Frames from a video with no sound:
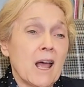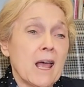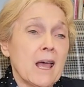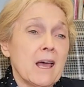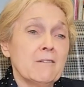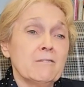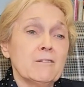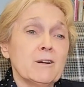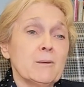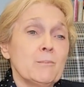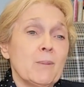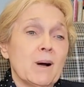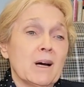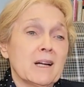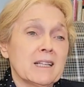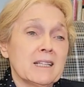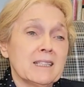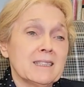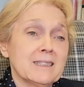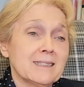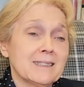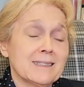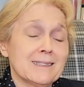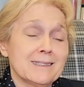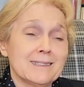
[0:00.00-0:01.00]

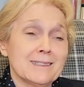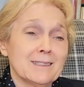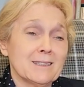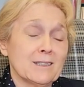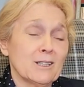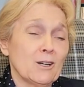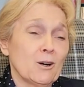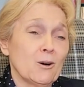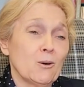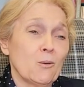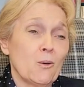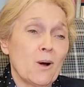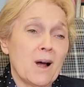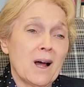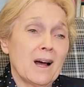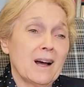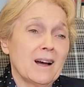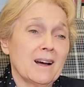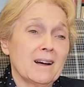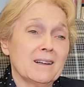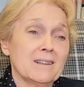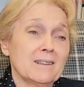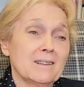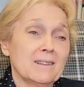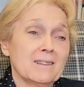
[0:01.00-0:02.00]
Everybody's,
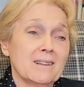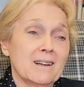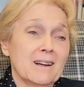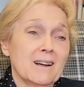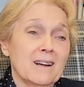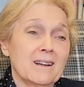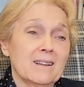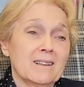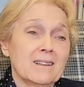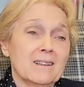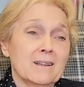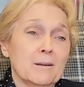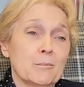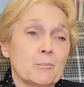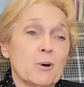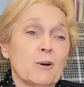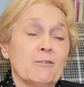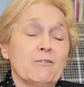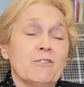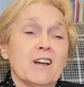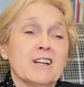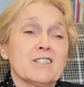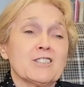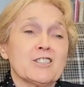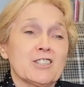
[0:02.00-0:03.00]
a
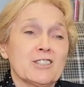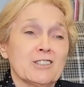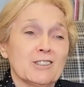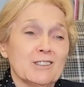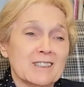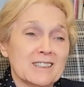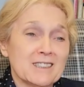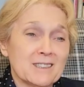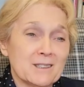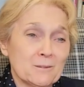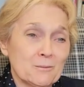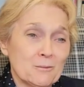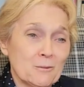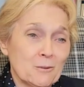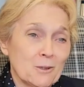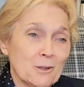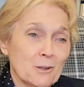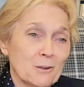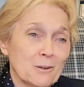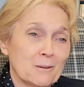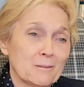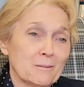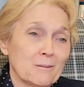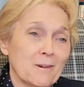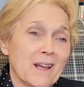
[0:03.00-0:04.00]
professional, as it
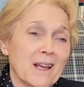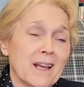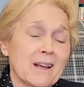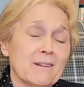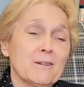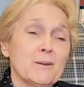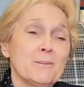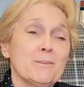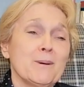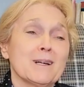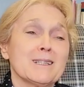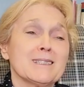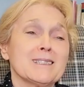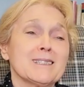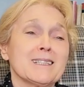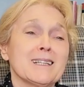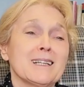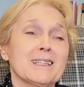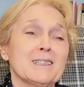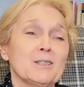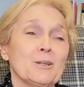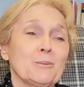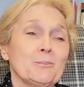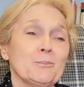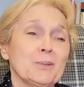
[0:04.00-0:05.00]
were. Everybody's
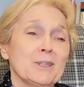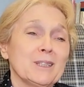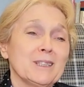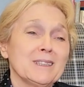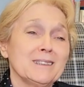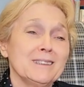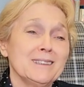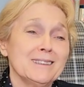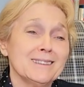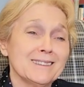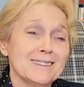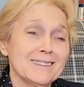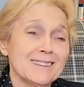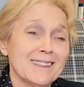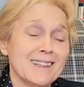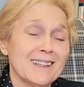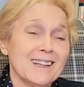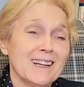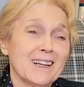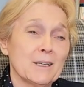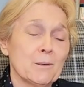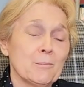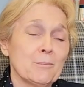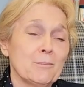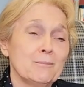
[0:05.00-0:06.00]
got an opinion
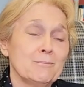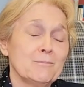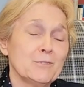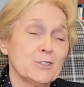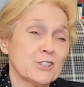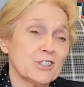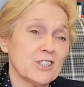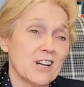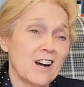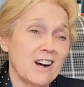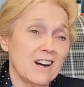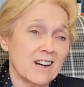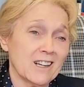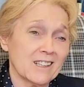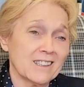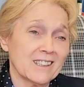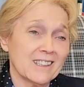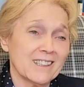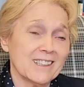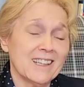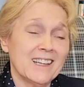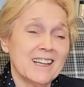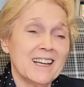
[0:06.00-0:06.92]
on a shock.